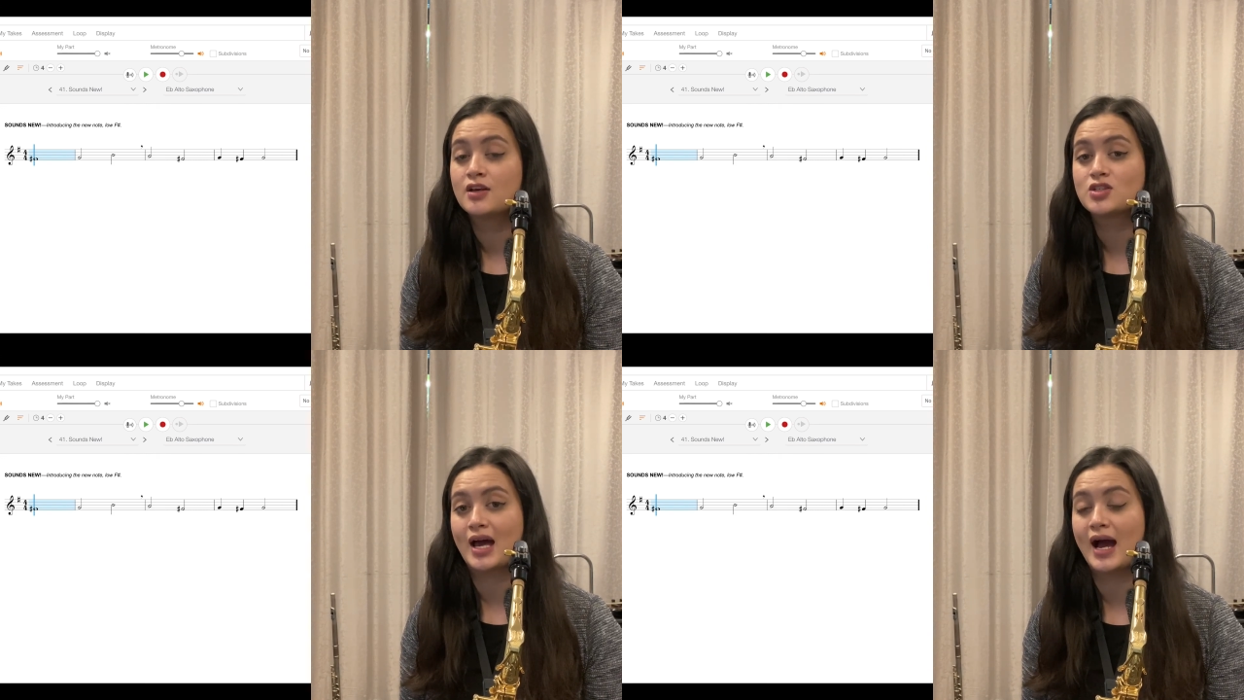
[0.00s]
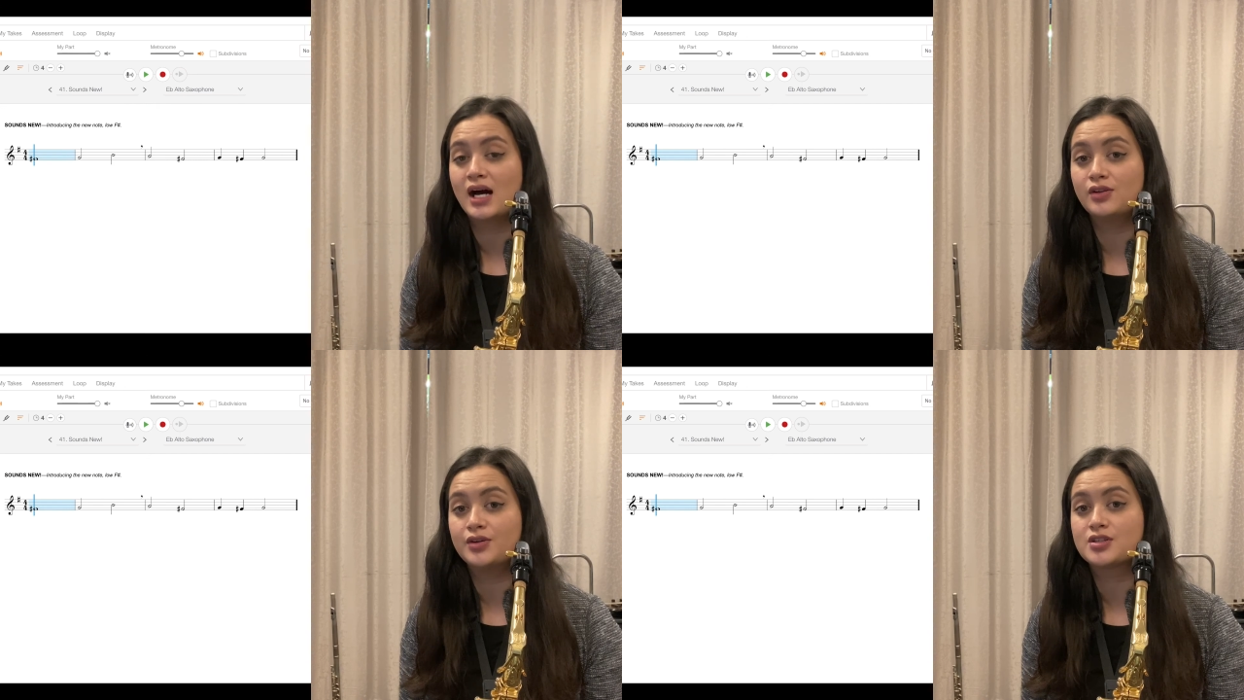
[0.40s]
So
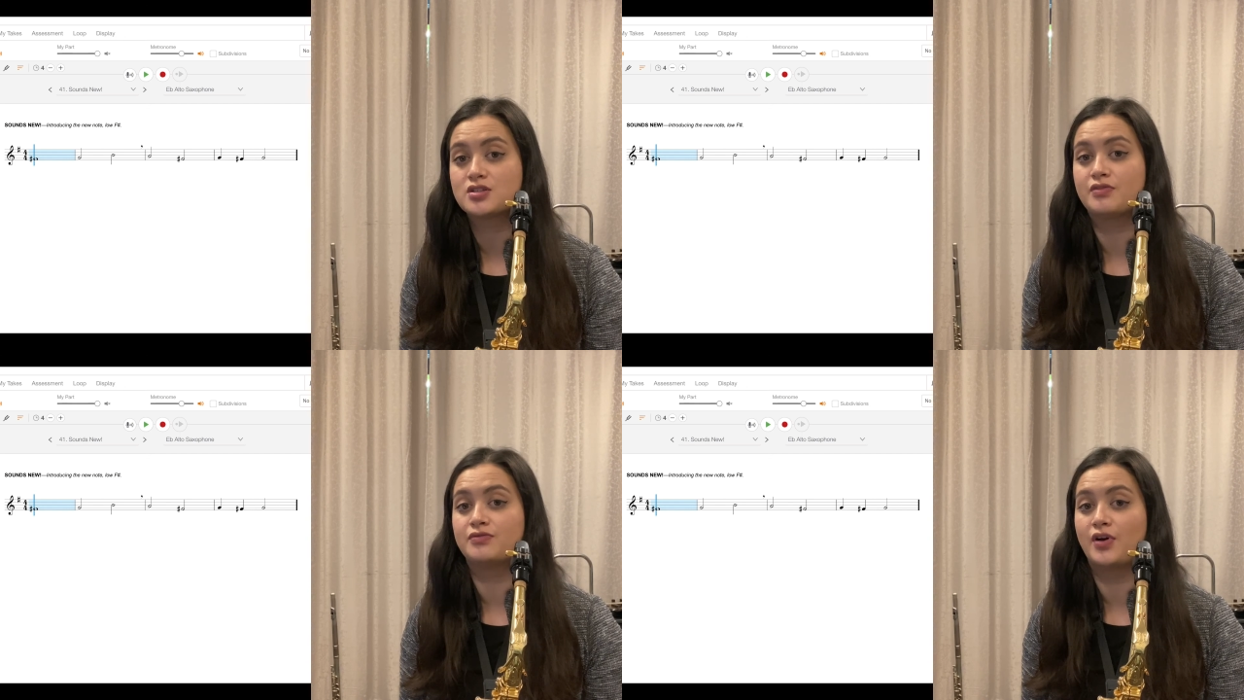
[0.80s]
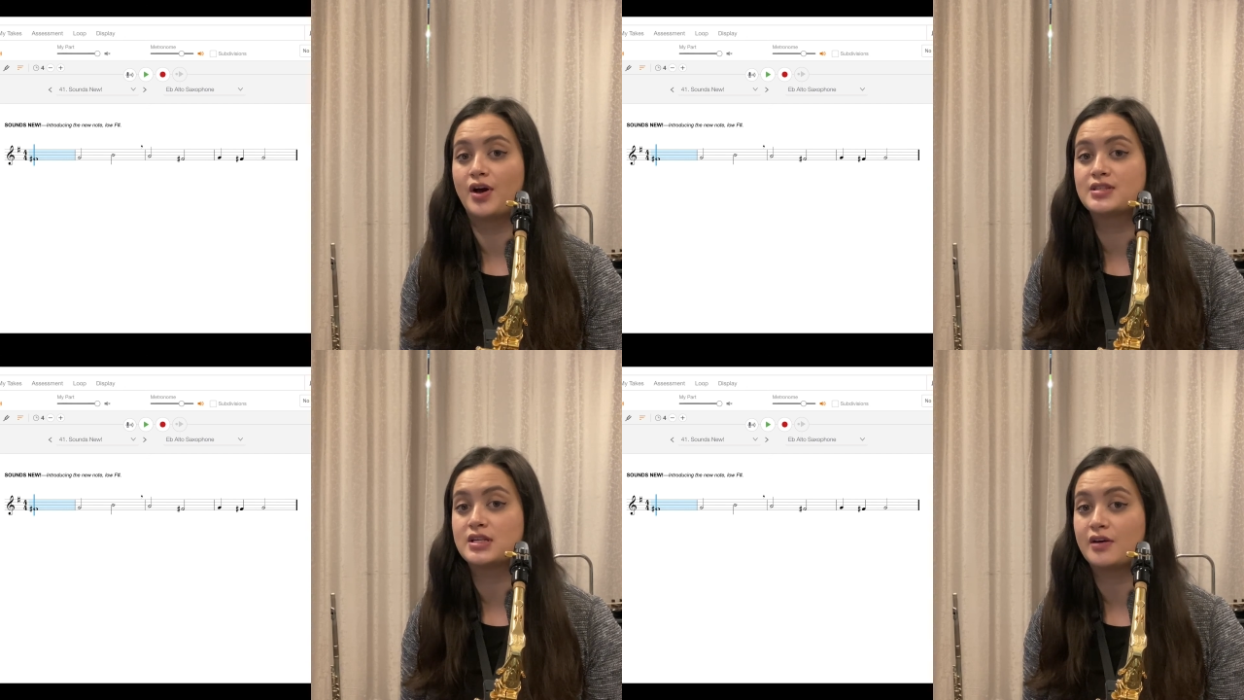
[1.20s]
how long does the
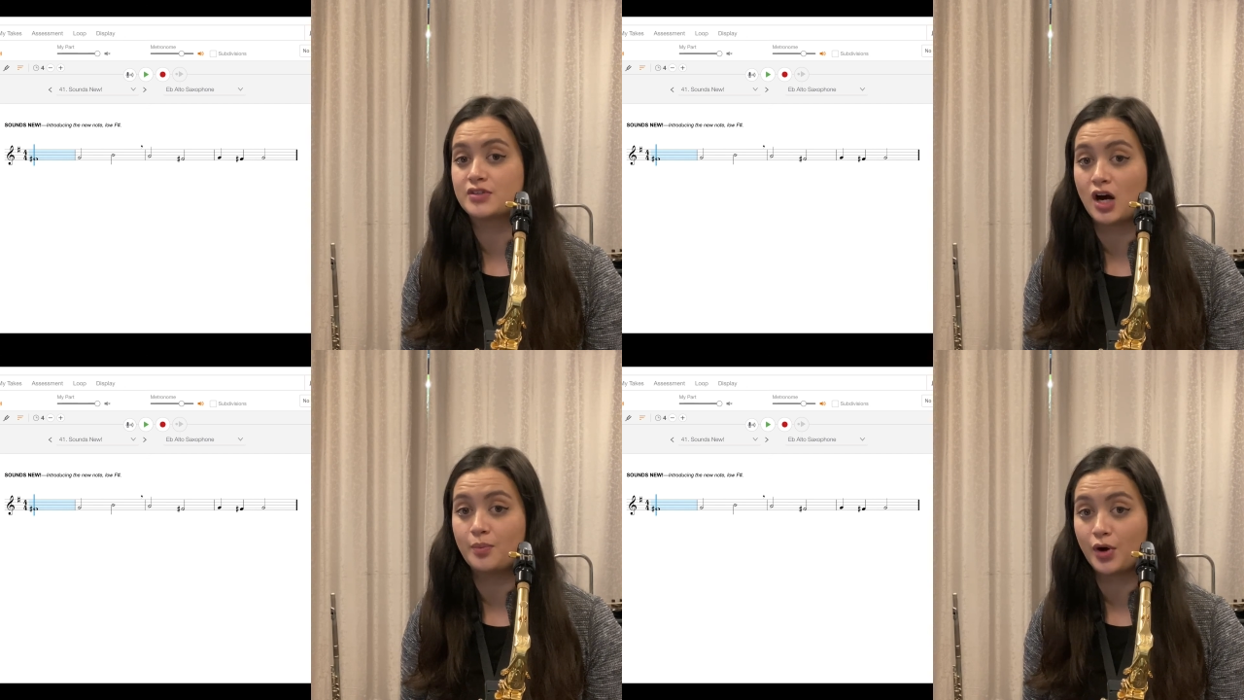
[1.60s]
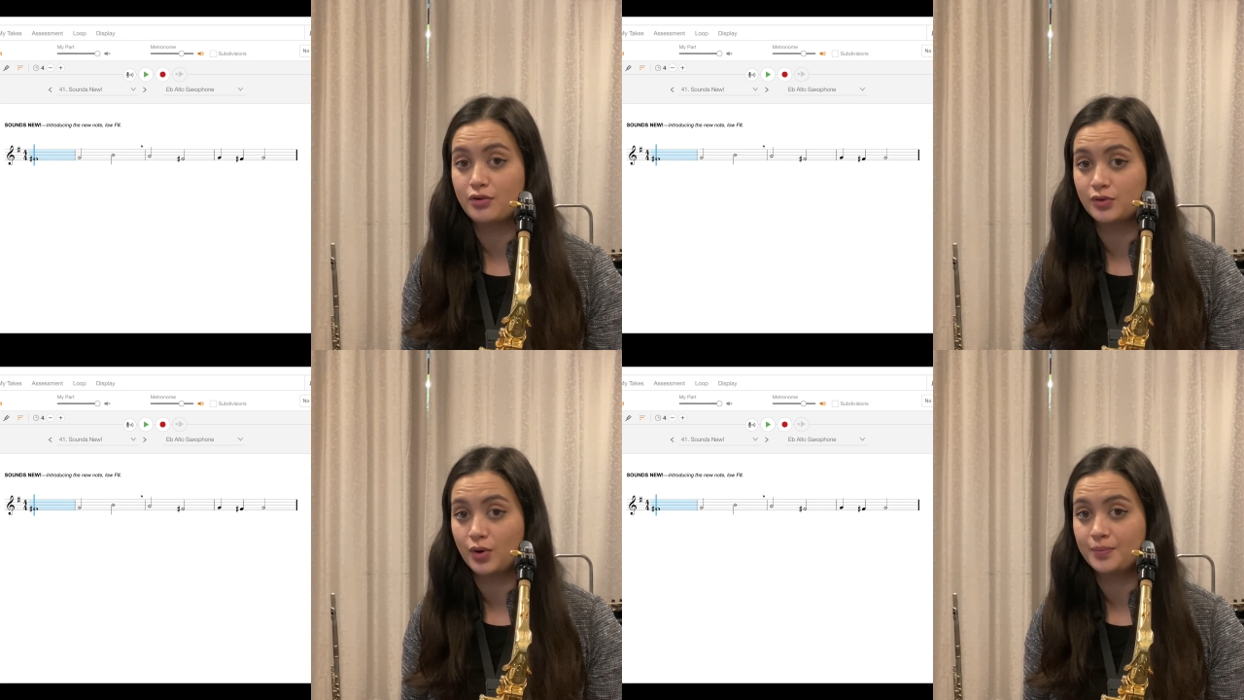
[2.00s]
first F sharp go
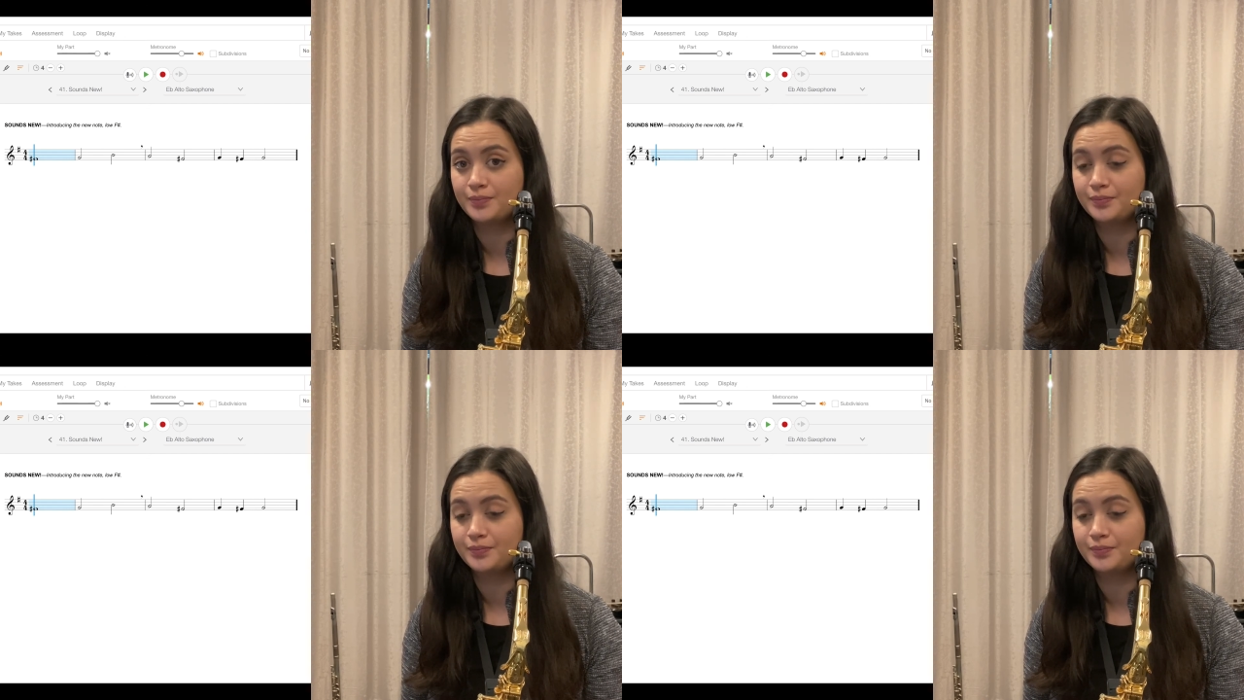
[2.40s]
for?